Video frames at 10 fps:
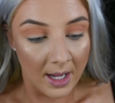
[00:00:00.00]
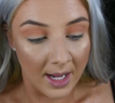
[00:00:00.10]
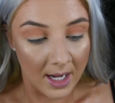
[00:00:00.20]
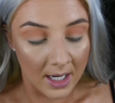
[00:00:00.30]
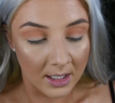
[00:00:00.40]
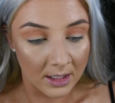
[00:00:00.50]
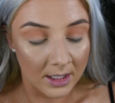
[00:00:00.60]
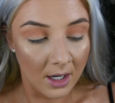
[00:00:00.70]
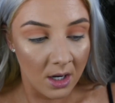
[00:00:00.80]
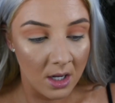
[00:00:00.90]

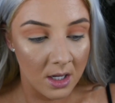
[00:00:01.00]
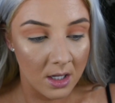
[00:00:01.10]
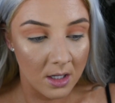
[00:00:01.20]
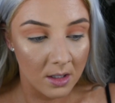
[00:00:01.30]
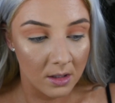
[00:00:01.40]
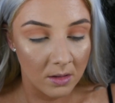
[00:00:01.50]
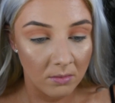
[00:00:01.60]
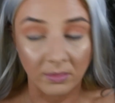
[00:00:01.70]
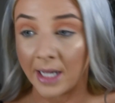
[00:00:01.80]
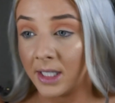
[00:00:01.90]
And
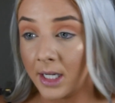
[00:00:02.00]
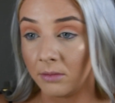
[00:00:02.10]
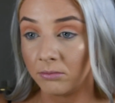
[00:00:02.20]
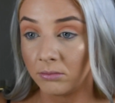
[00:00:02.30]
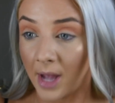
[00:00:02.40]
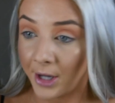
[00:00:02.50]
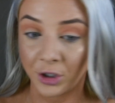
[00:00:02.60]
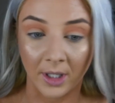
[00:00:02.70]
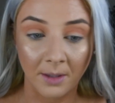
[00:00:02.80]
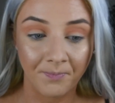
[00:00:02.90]
that's it,
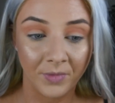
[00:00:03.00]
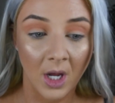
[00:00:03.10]
actually.